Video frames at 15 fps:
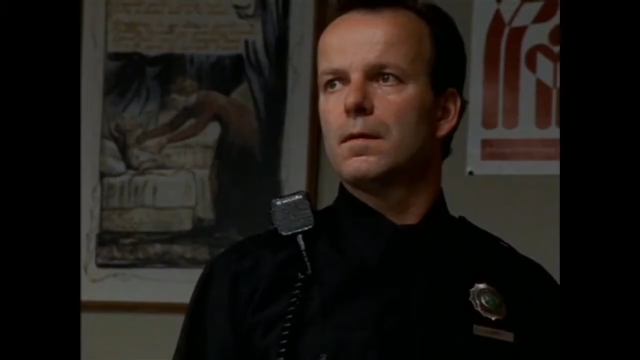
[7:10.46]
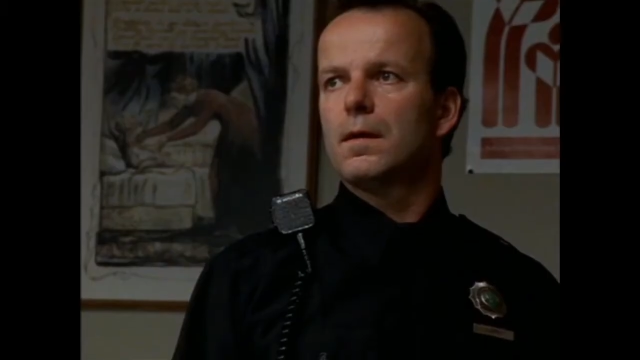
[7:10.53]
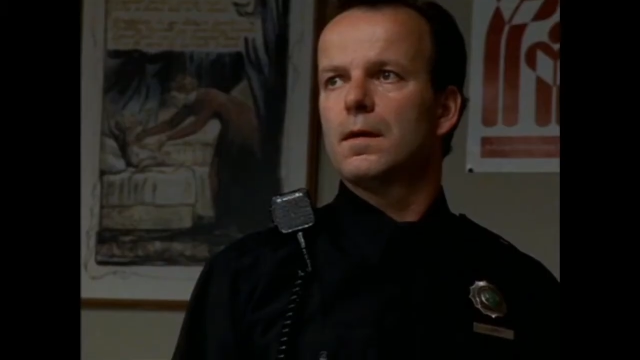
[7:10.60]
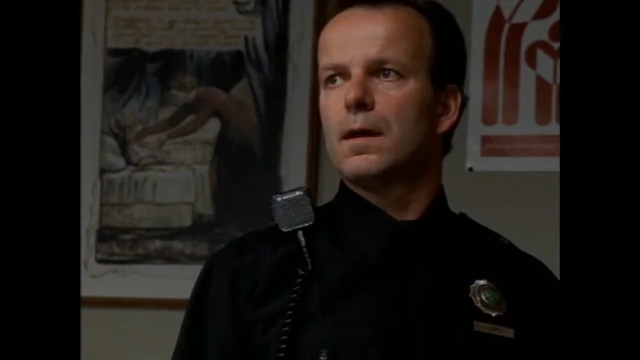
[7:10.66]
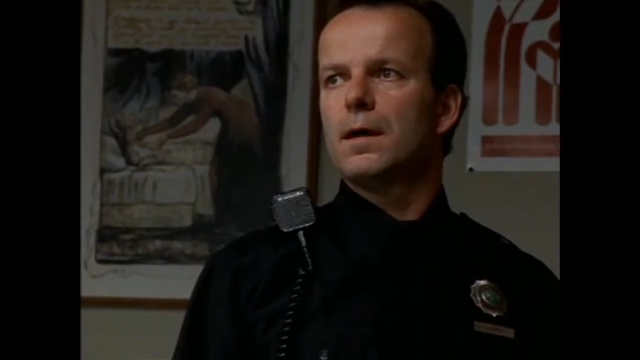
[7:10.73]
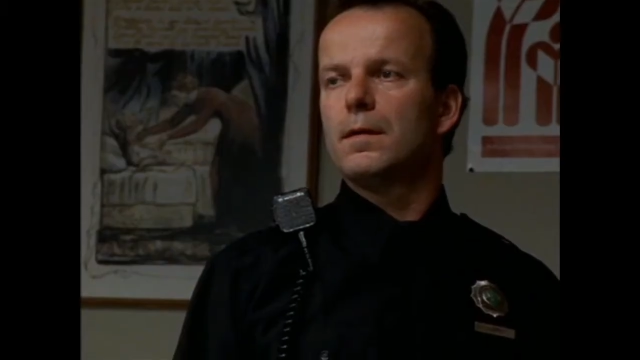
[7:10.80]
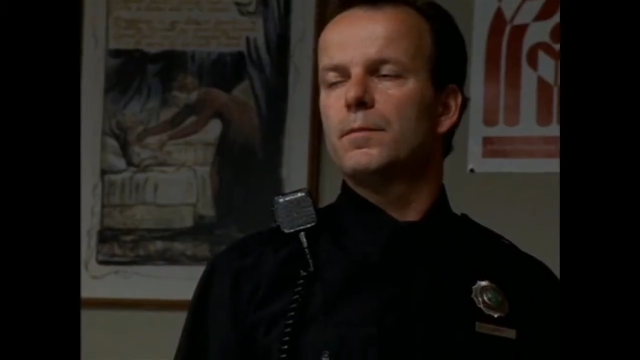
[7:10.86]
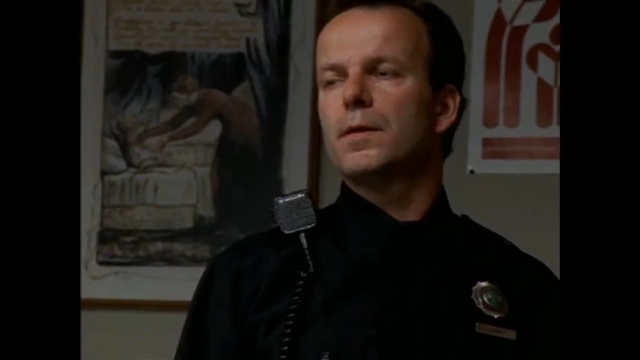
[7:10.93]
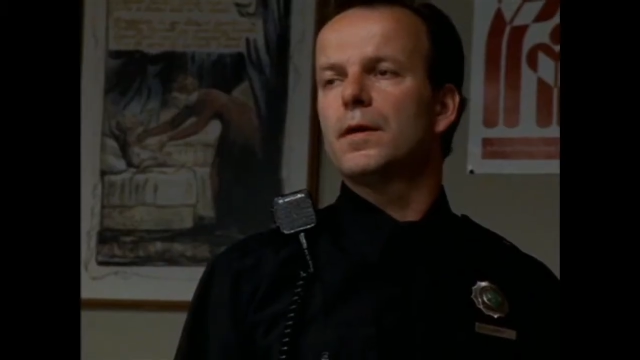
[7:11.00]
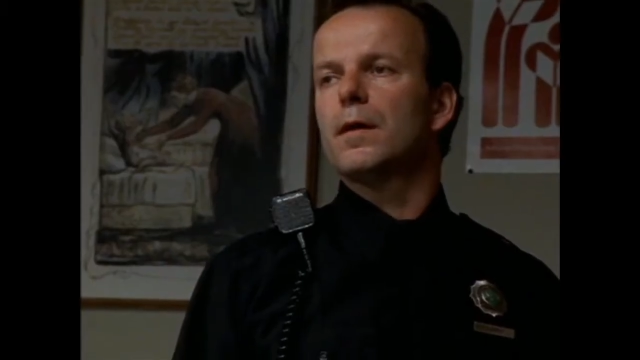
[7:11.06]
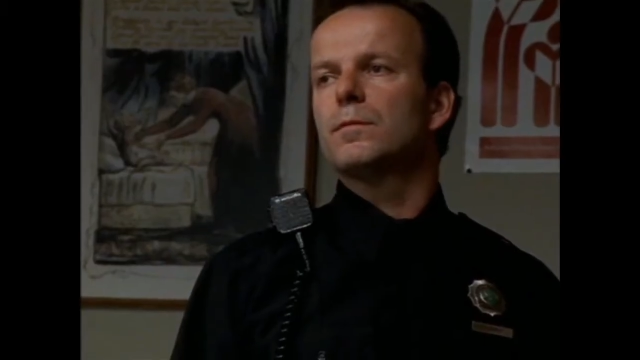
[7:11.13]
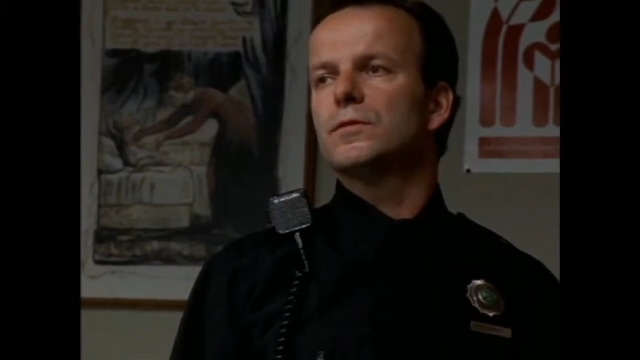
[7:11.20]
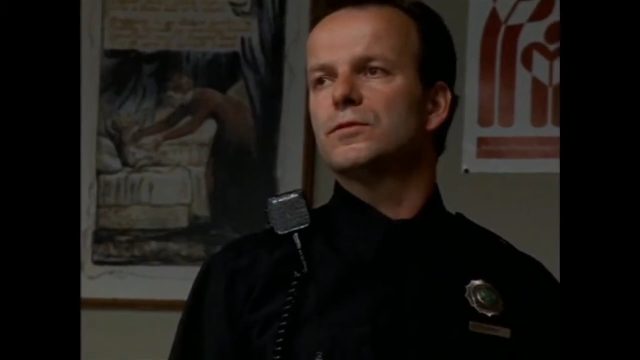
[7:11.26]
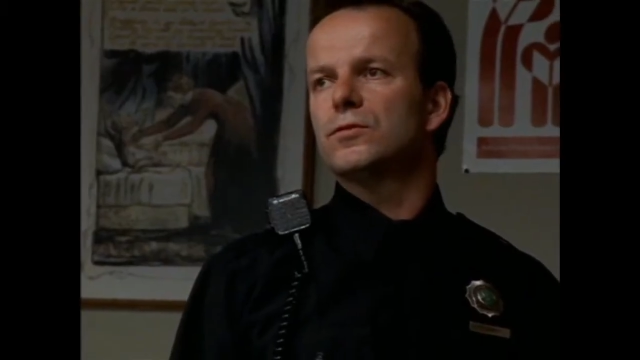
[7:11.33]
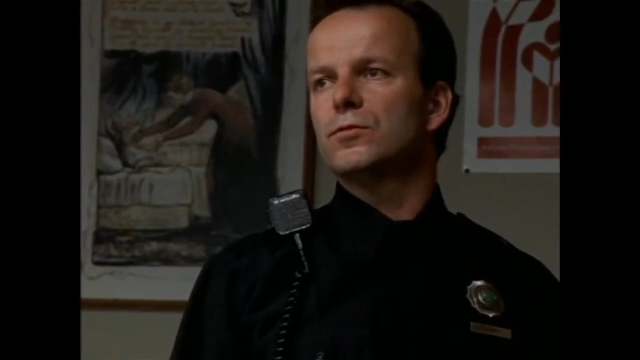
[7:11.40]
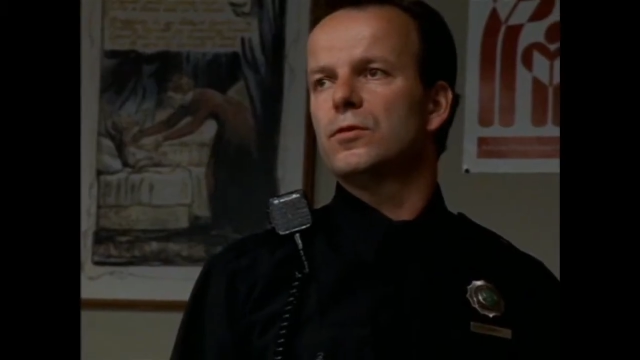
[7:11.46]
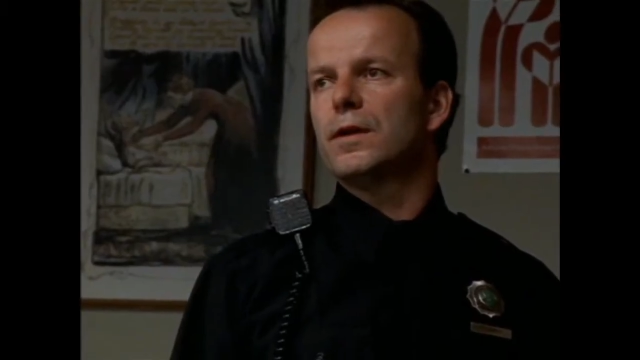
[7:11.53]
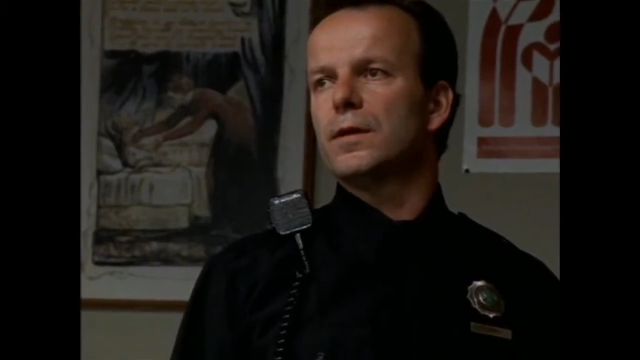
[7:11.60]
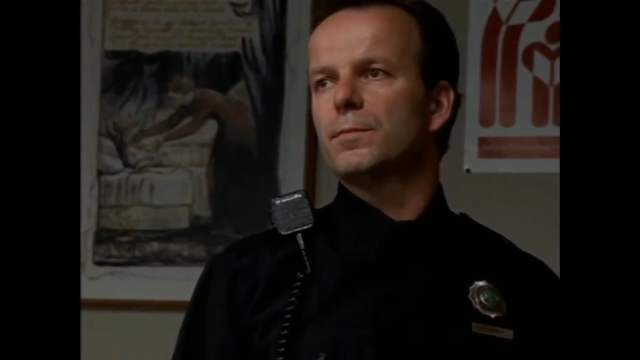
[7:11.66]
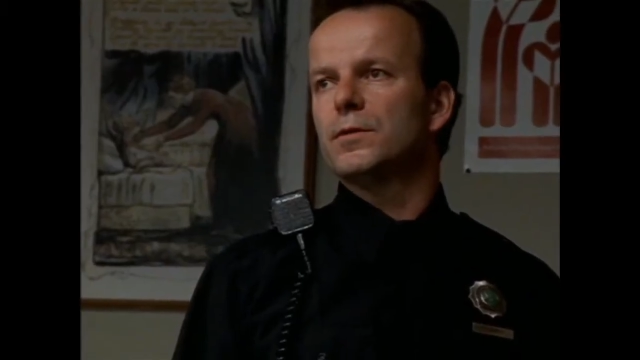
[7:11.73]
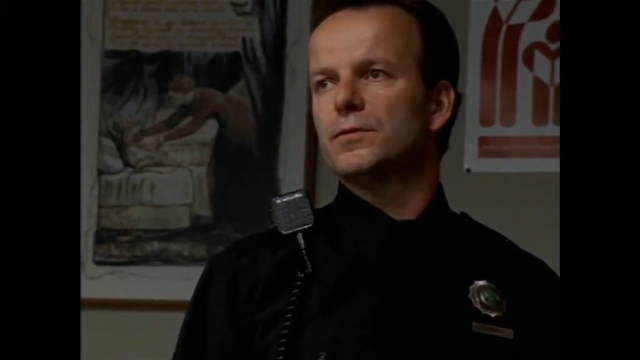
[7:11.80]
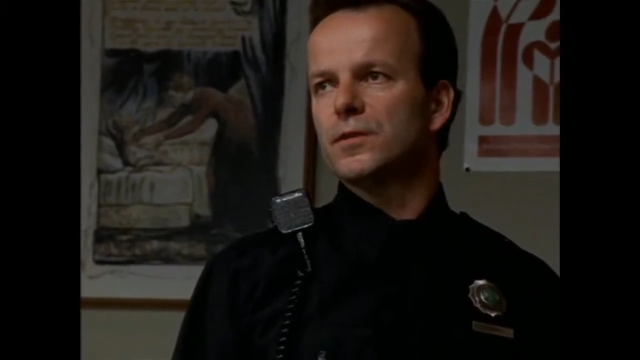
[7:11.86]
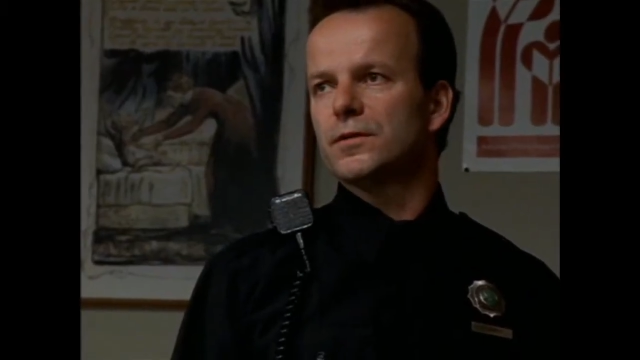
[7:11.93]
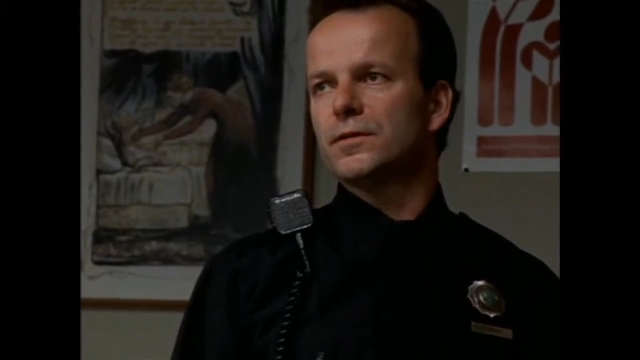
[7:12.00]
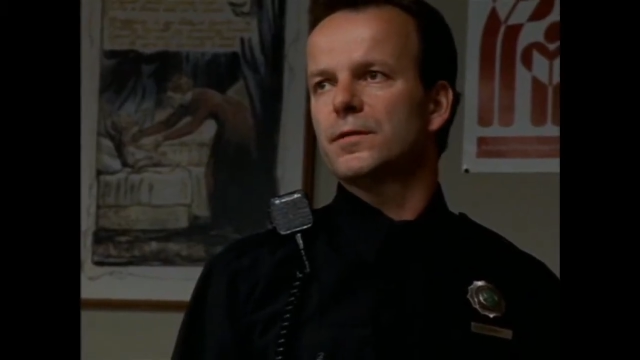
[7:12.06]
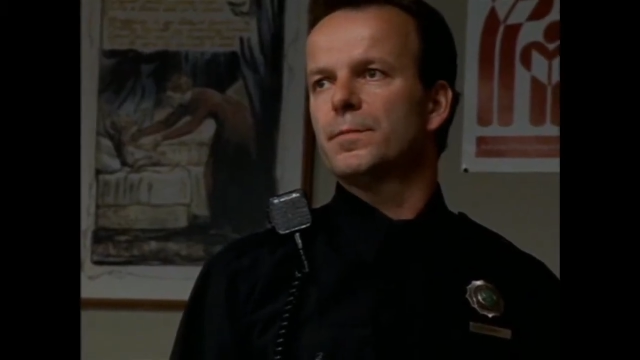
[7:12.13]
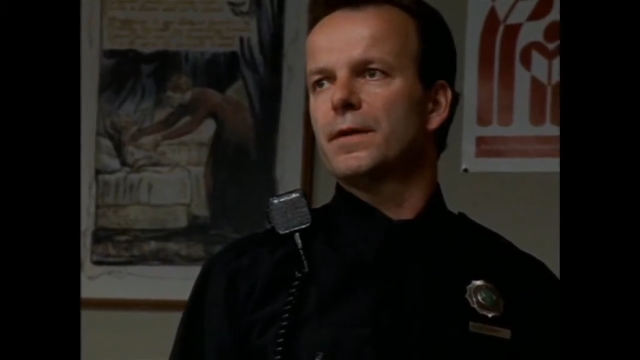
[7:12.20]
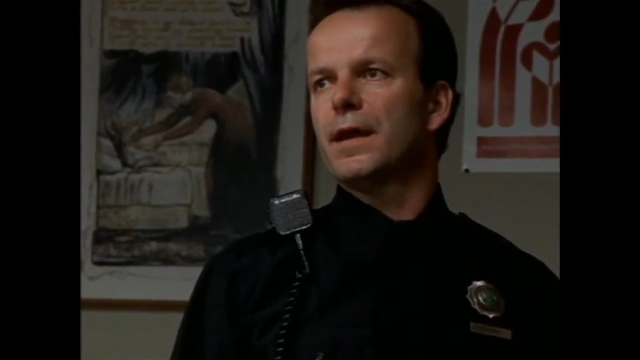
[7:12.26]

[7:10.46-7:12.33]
Well, I didn't become a zookeeper just